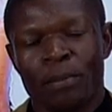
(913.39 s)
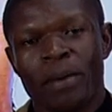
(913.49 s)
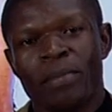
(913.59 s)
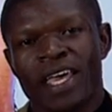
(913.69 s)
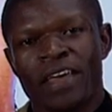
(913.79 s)

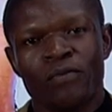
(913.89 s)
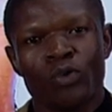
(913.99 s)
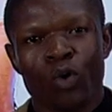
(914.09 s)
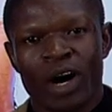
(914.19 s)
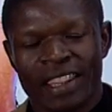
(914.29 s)
Maybe if
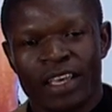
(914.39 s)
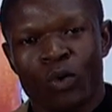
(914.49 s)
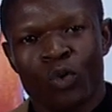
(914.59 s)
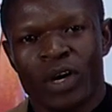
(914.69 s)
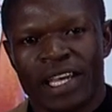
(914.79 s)
you are the
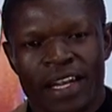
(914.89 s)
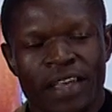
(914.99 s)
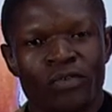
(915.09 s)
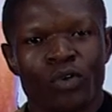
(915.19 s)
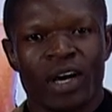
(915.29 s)
queen,
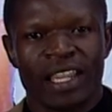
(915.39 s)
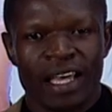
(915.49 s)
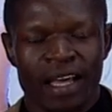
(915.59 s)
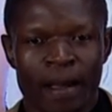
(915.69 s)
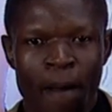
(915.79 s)
if you are
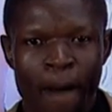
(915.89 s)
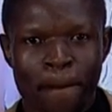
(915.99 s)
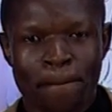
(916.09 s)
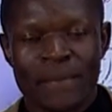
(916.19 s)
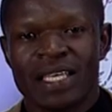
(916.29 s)
the
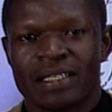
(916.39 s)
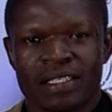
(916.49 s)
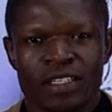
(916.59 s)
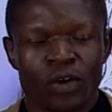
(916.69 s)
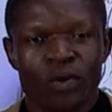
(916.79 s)

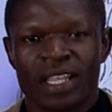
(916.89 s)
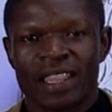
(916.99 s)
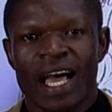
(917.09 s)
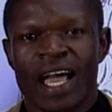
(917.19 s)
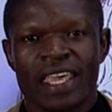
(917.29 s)
Miss during
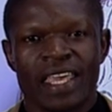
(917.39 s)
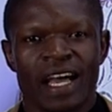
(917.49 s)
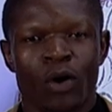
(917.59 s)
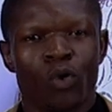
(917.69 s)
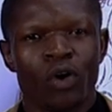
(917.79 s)
that year,
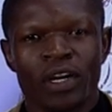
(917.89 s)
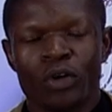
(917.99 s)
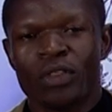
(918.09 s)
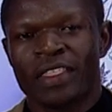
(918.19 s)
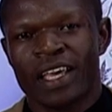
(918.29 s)
what do
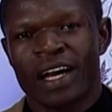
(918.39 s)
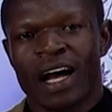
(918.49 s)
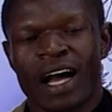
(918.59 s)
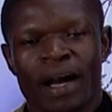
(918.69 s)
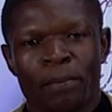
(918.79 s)
you think
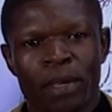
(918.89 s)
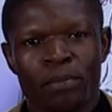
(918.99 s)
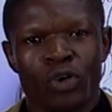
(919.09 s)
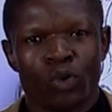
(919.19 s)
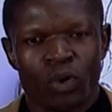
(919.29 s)
maybe
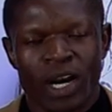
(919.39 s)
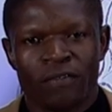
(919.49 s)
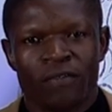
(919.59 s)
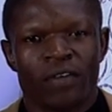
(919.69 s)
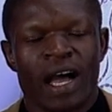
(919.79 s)
you could have
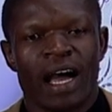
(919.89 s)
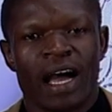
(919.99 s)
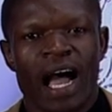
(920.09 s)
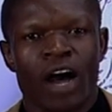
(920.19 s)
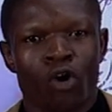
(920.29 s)

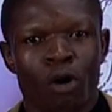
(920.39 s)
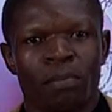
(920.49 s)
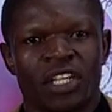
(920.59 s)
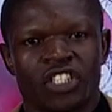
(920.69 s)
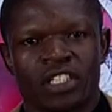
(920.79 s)
accomplished?